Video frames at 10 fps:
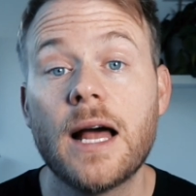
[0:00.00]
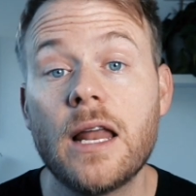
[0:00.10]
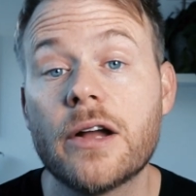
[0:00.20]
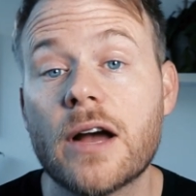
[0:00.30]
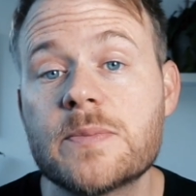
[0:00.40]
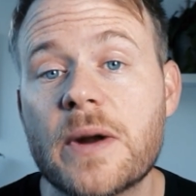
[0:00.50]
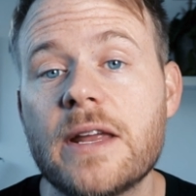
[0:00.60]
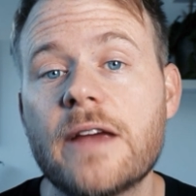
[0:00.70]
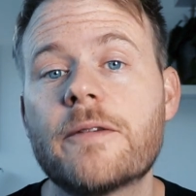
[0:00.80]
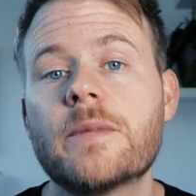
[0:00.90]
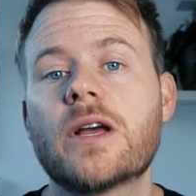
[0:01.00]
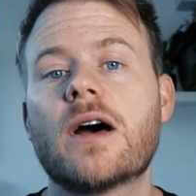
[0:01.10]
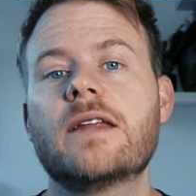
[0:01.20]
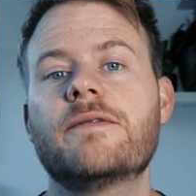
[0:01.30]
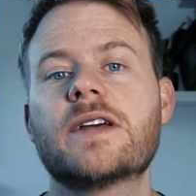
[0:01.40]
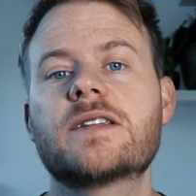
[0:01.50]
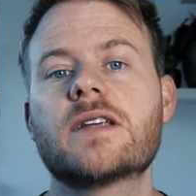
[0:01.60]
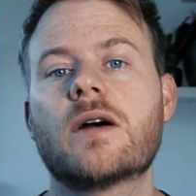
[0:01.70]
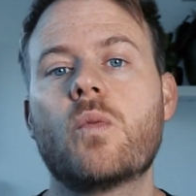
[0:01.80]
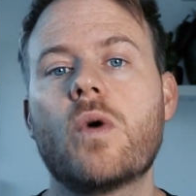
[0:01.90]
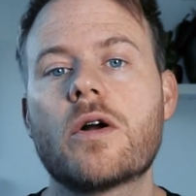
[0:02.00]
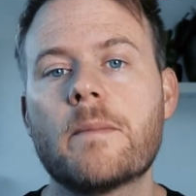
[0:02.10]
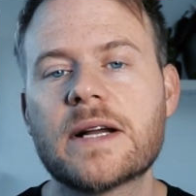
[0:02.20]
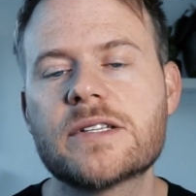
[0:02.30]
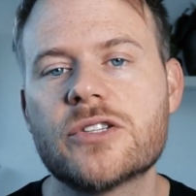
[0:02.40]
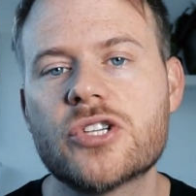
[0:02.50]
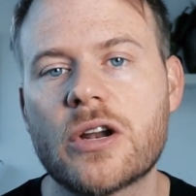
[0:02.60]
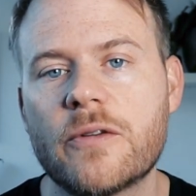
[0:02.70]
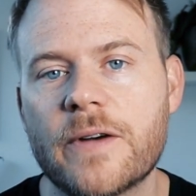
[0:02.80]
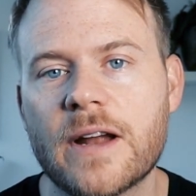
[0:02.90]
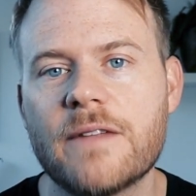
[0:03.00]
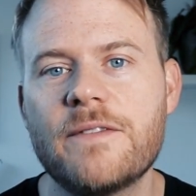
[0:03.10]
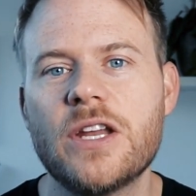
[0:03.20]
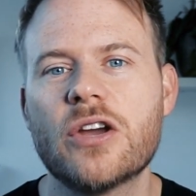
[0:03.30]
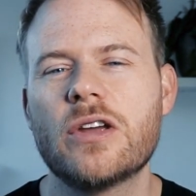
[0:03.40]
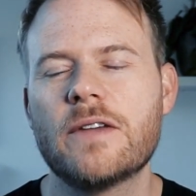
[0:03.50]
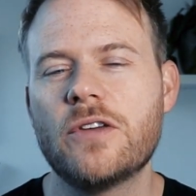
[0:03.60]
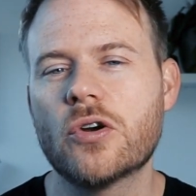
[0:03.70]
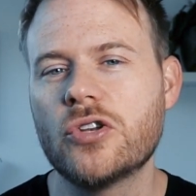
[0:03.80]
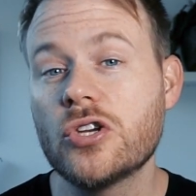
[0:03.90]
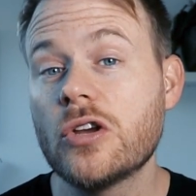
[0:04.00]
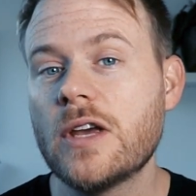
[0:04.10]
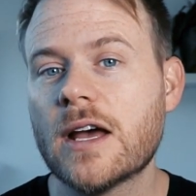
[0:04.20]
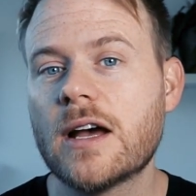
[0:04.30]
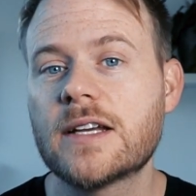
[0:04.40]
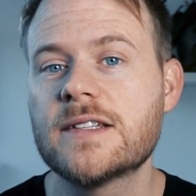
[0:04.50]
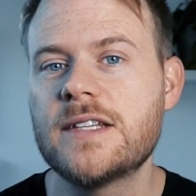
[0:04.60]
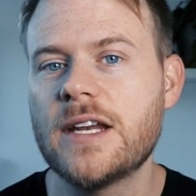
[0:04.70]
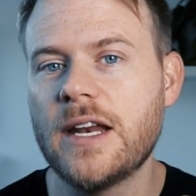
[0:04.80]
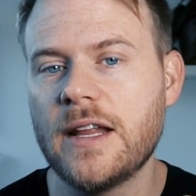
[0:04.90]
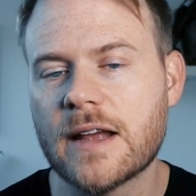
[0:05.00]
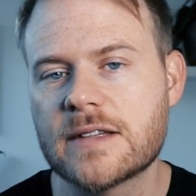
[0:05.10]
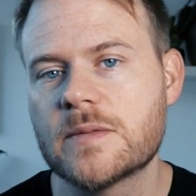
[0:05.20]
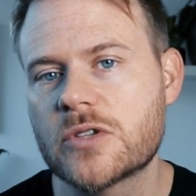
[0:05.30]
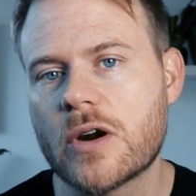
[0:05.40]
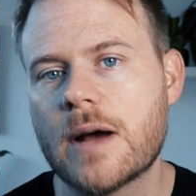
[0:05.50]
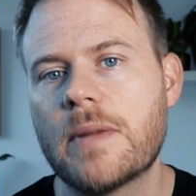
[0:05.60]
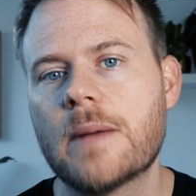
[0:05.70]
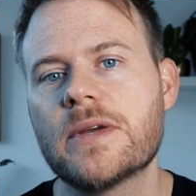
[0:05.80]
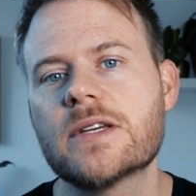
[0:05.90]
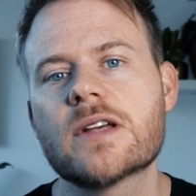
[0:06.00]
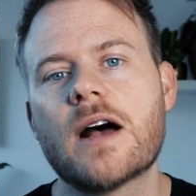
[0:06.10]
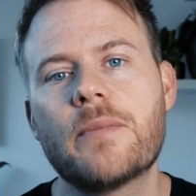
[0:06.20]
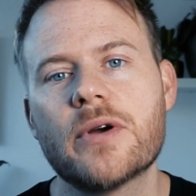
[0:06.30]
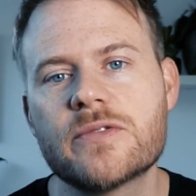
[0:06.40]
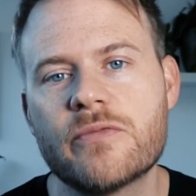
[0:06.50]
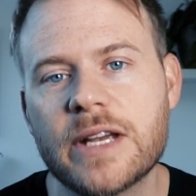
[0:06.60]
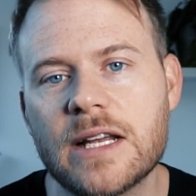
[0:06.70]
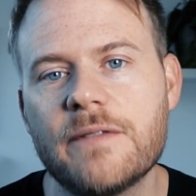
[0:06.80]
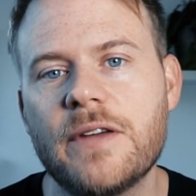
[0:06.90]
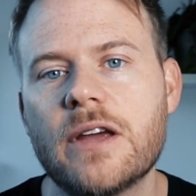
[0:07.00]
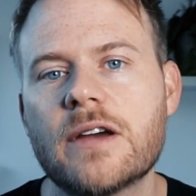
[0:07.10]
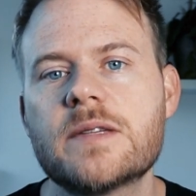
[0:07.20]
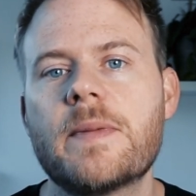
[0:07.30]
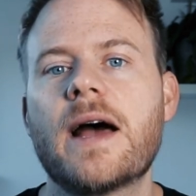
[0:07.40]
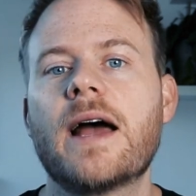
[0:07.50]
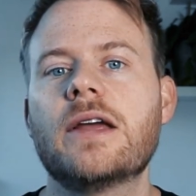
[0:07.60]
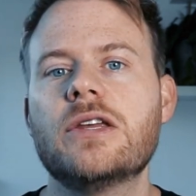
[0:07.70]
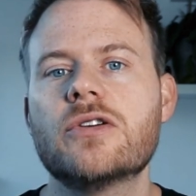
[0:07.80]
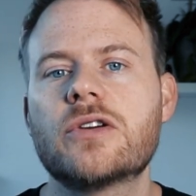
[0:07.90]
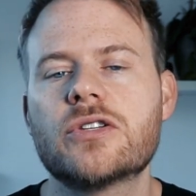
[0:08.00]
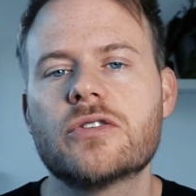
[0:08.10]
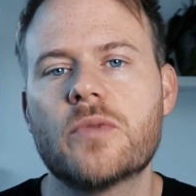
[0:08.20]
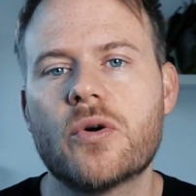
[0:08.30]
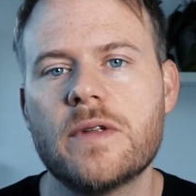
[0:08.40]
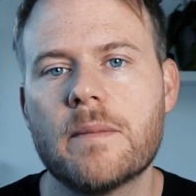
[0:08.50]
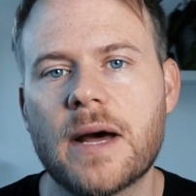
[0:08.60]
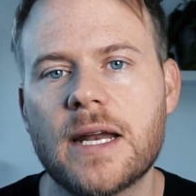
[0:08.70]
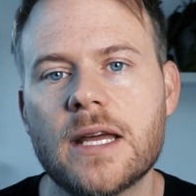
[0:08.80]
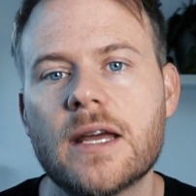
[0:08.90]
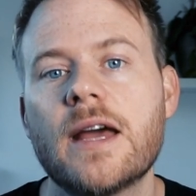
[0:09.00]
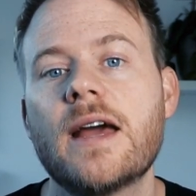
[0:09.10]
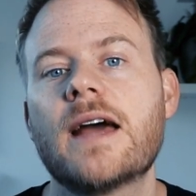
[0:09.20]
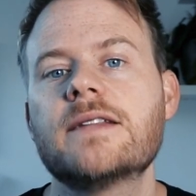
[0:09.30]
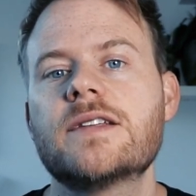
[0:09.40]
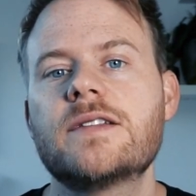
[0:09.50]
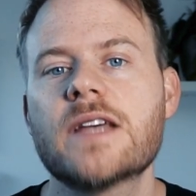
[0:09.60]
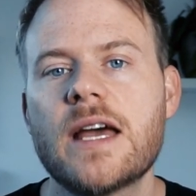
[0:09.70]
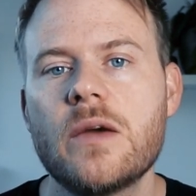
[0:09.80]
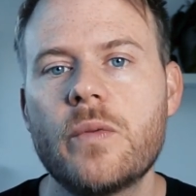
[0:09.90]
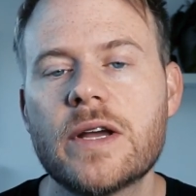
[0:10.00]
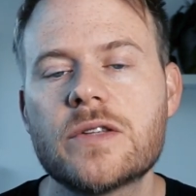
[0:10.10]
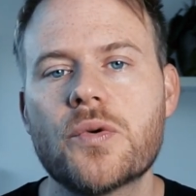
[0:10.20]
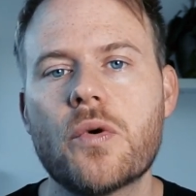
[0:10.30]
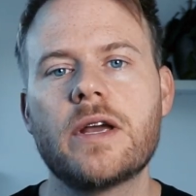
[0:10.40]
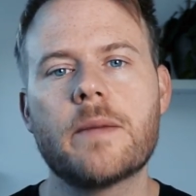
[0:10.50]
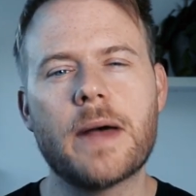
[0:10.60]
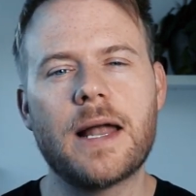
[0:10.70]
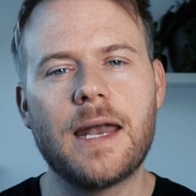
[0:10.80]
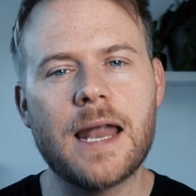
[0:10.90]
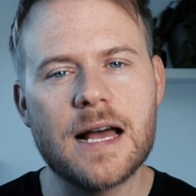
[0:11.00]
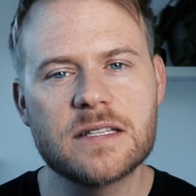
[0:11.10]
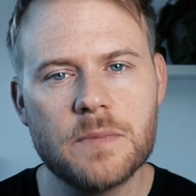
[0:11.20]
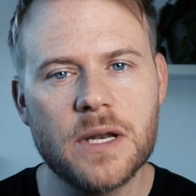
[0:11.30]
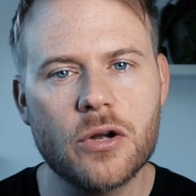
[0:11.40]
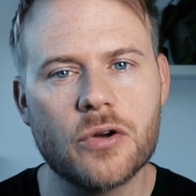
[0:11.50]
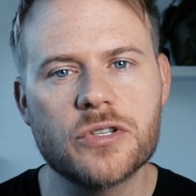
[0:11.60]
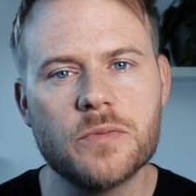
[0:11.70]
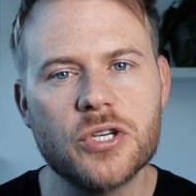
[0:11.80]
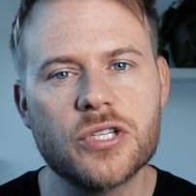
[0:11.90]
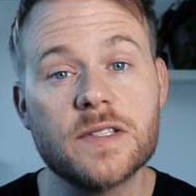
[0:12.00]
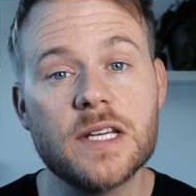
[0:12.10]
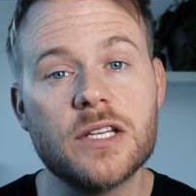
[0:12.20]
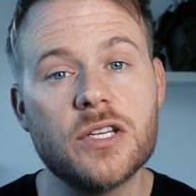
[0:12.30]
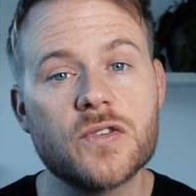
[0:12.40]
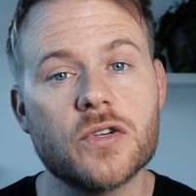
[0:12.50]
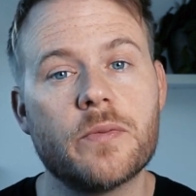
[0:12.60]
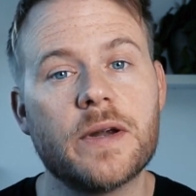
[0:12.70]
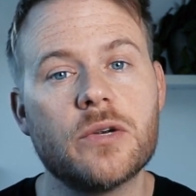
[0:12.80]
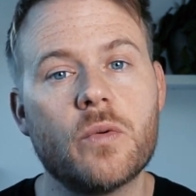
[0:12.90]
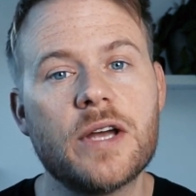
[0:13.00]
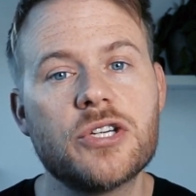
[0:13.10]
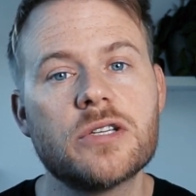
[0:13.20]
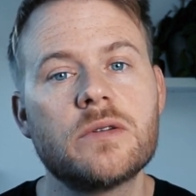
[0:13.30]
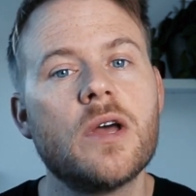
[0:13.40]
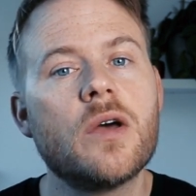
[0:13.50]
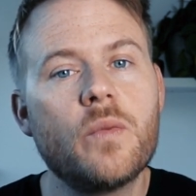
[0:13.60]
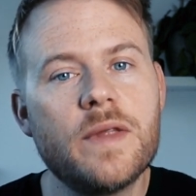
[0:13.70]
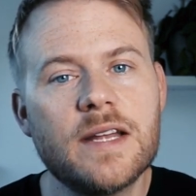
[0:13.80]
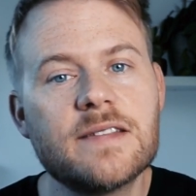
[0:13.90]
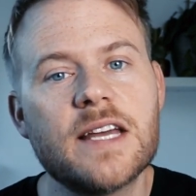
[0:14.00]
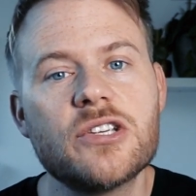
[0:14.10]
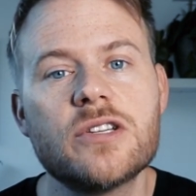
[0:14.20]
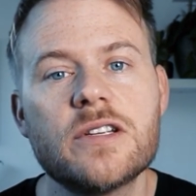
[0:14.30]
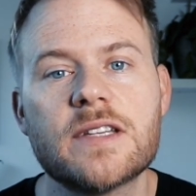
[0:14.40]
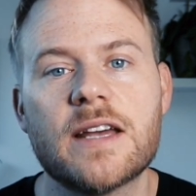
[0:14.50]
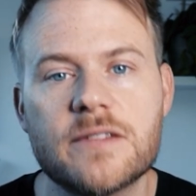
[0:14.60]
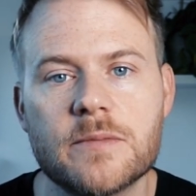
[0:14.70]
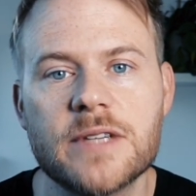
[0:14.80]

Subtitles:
Hello guys, Brad here from The Guided Investor. Welcome back to the channel for another video. If you're new here, consider hitting that subscribe button because I post regular videos about how you can do more with your money. And today we are talking about last minute contributions into your superannuation with the intention to save some